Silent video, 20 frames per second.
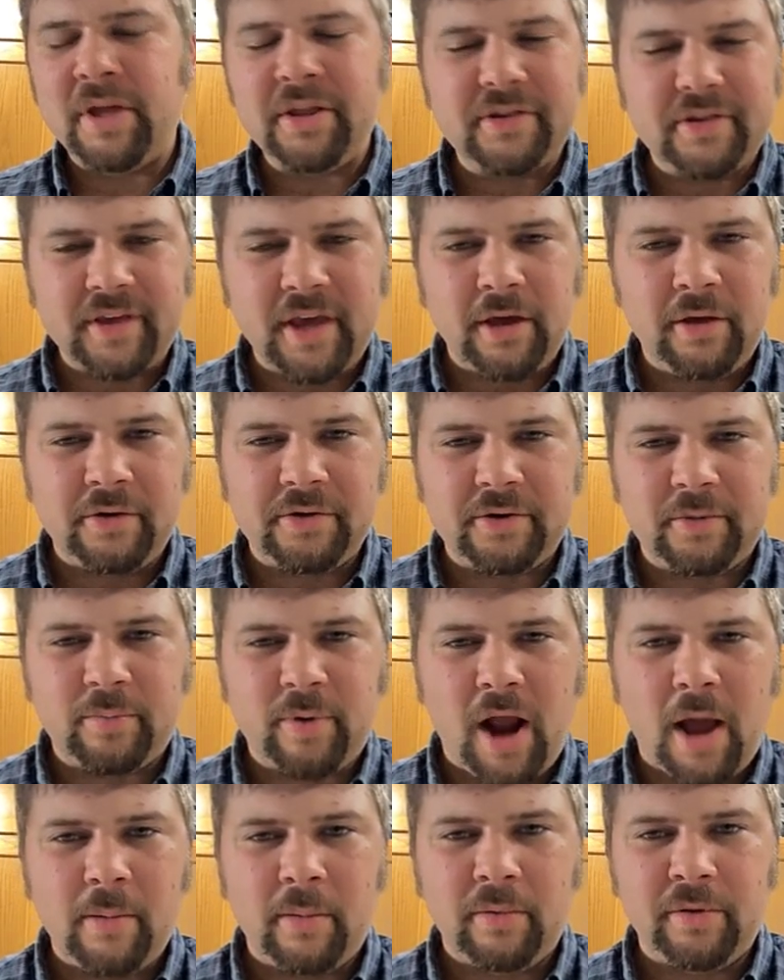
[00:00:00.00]
Bin scales are
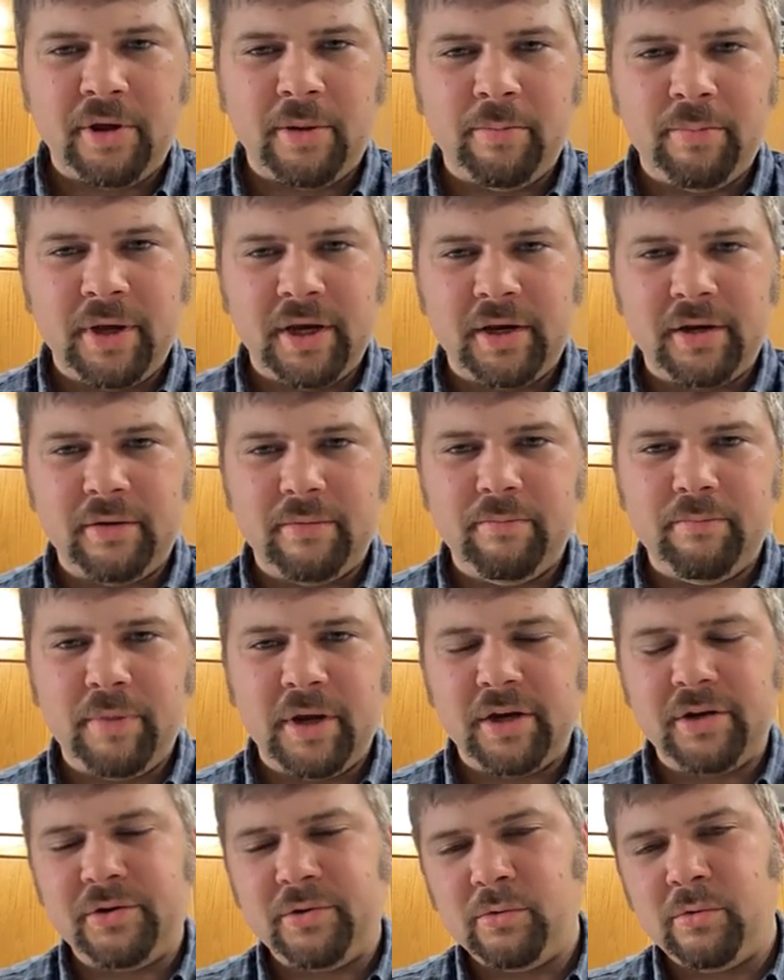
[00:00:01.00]
probably a big,
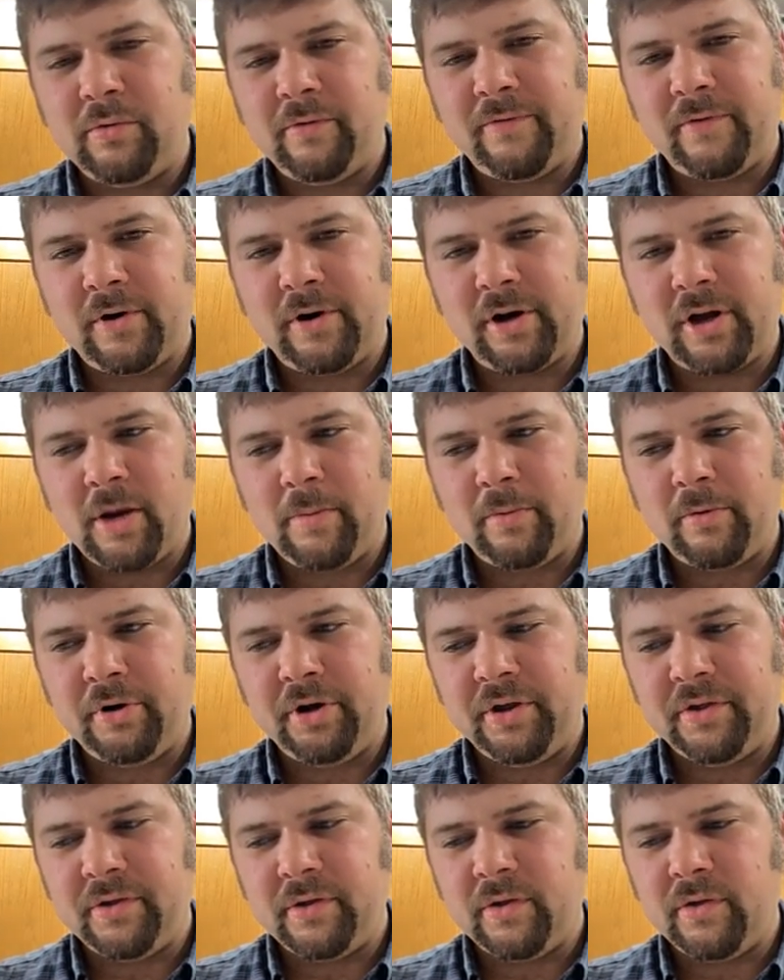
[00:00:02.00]
big tool for a couple
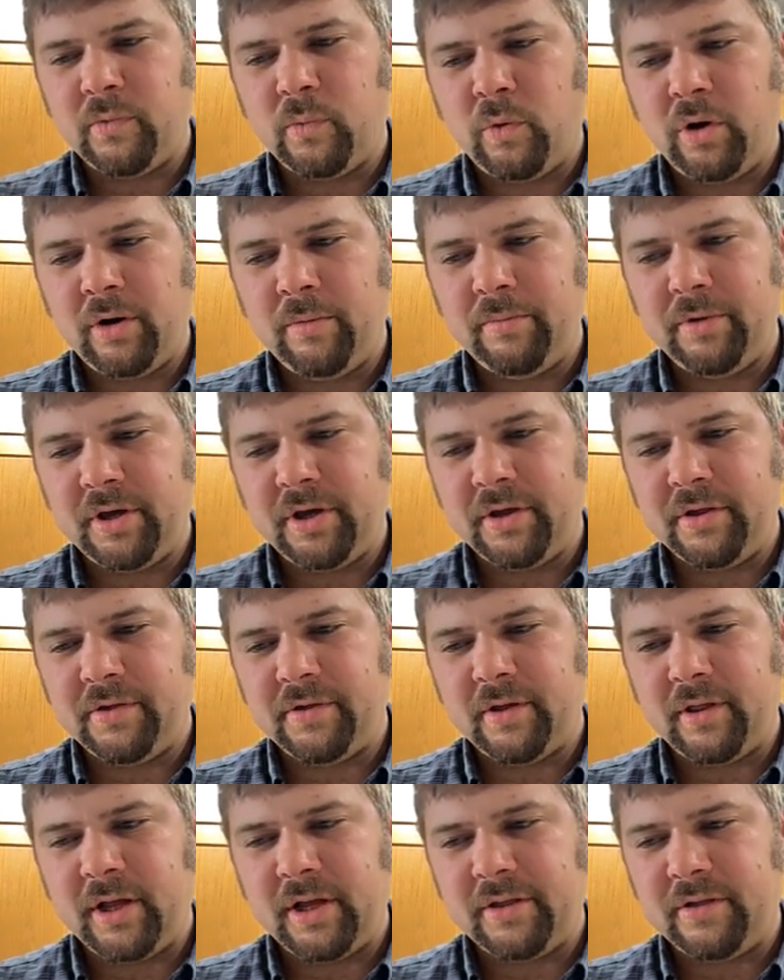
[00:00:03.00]
reasons. One,
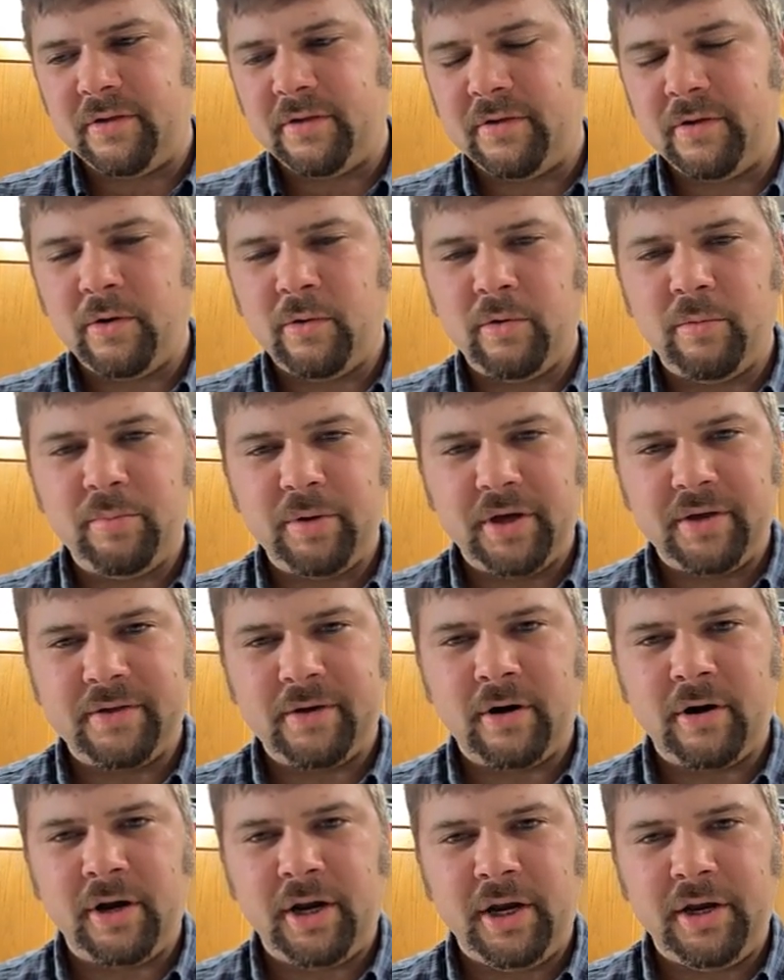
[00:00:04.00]
because it lets us know when pigs
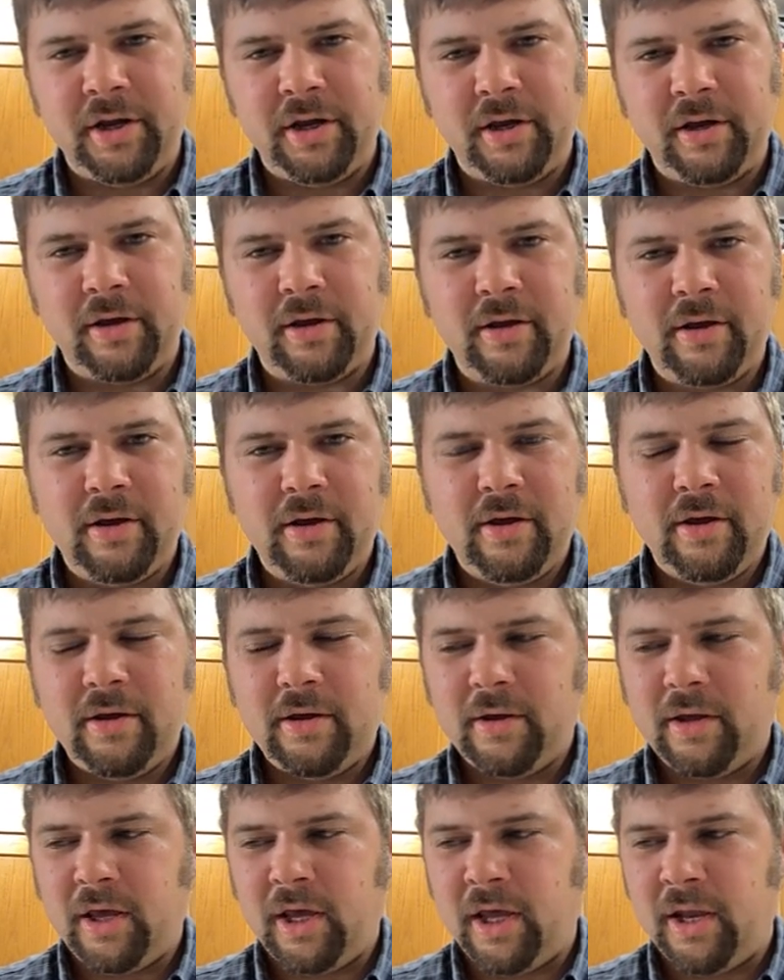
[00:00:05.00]
aren't eating,
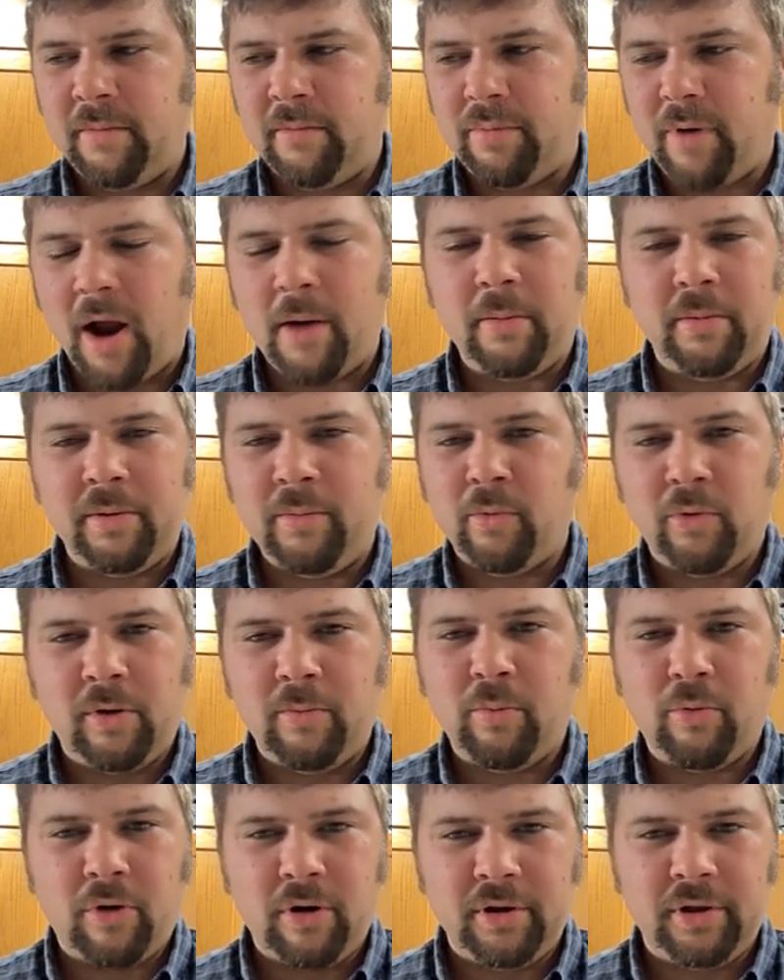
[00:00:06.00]
and probably more
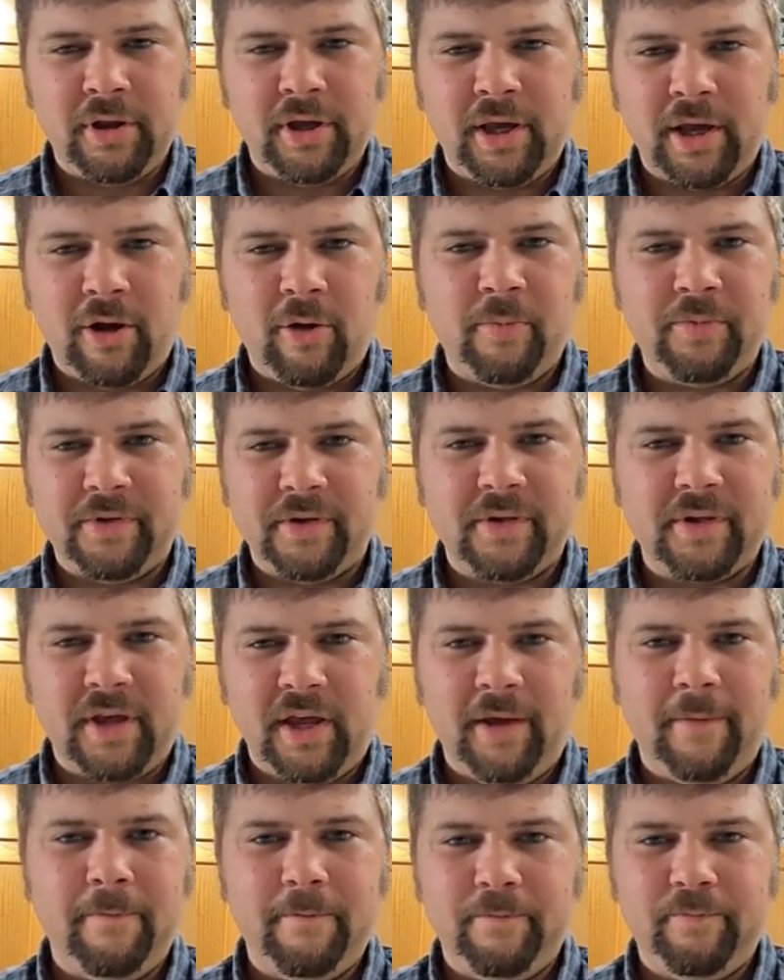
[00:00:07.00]
importantly, helps us
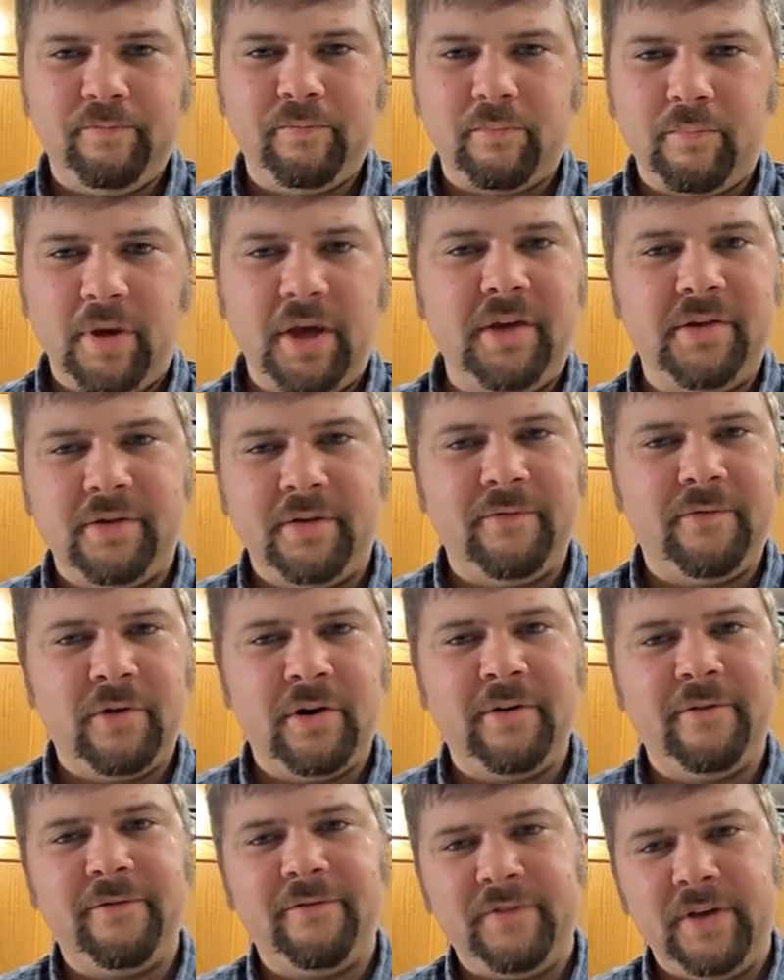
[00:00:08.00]
keep pigs in
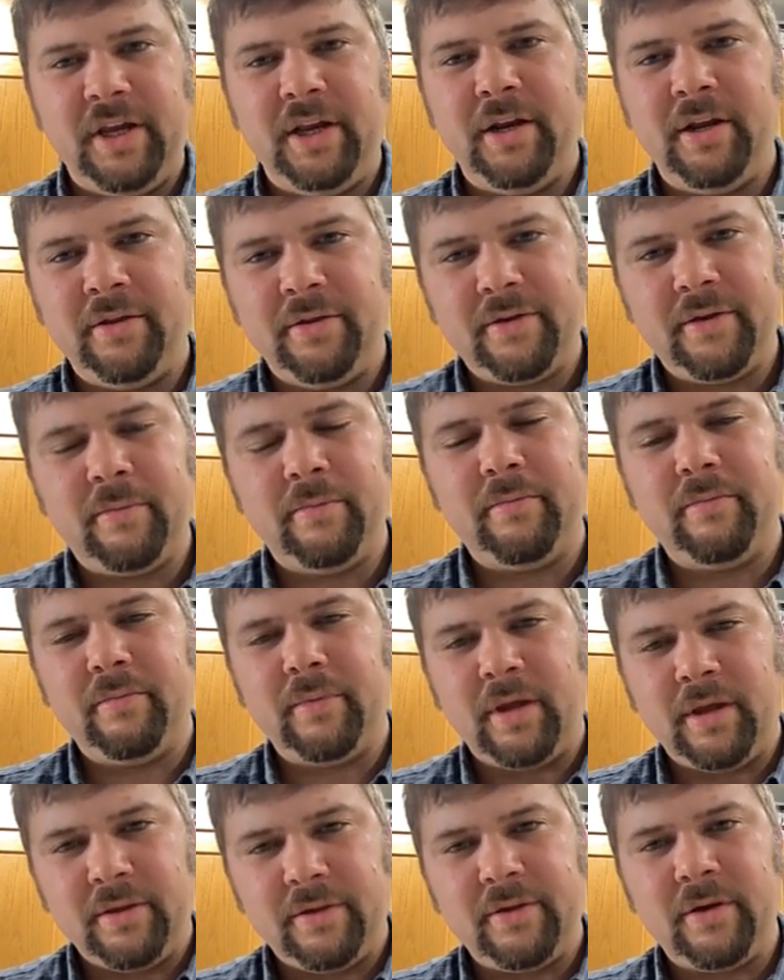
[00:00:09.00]
front of feed in
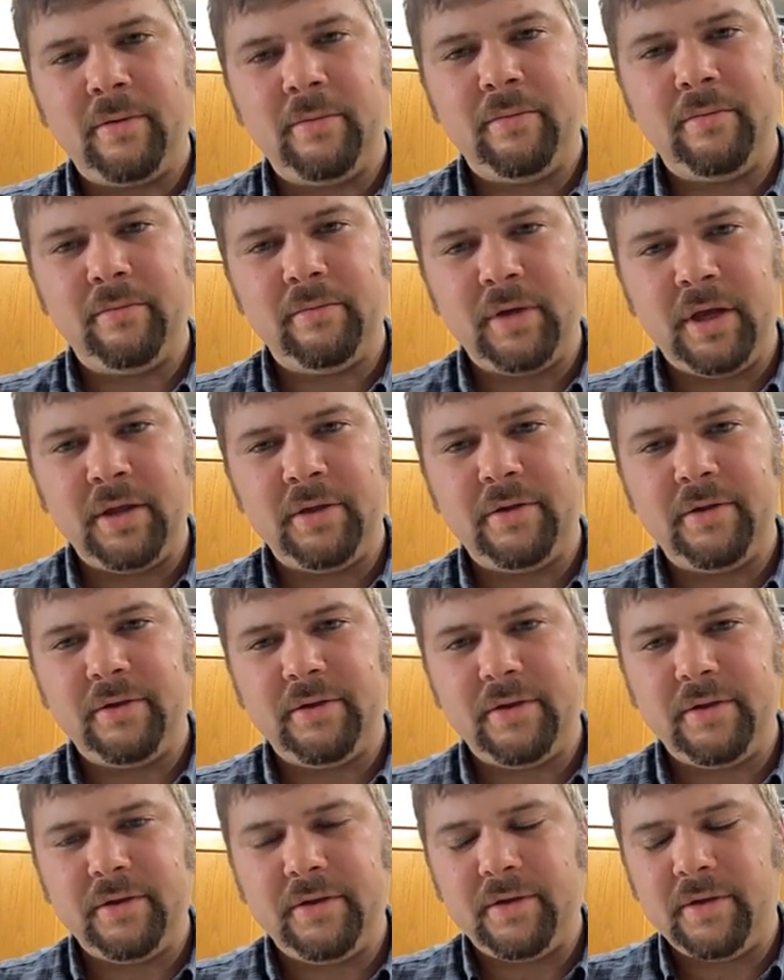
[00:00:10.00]
some in some
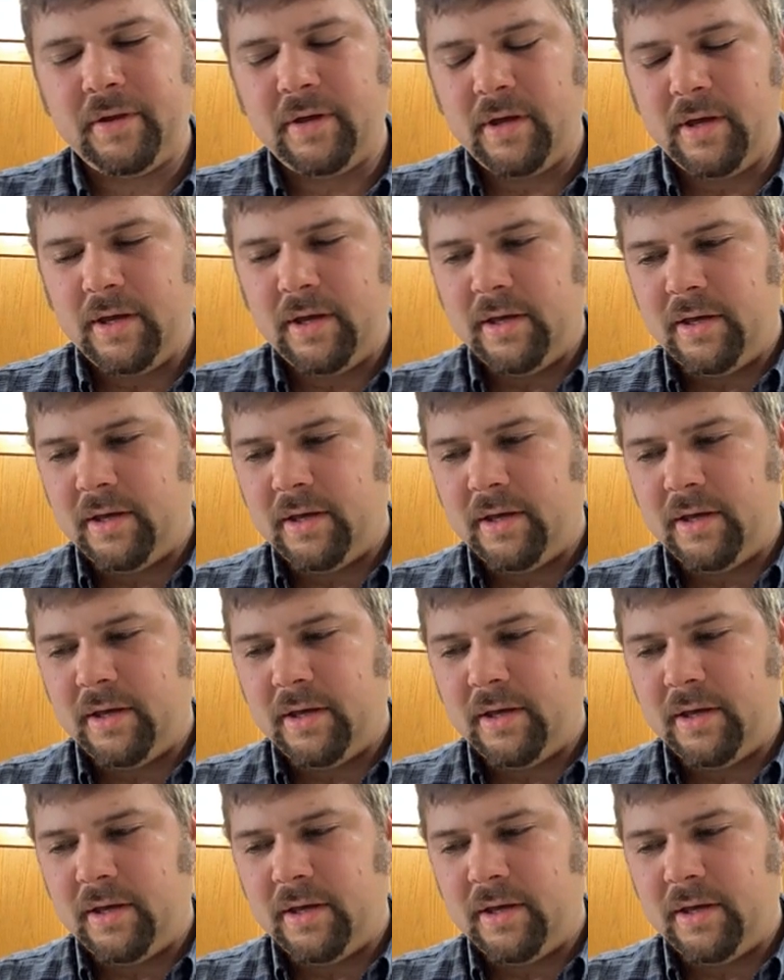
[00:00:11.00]
instances.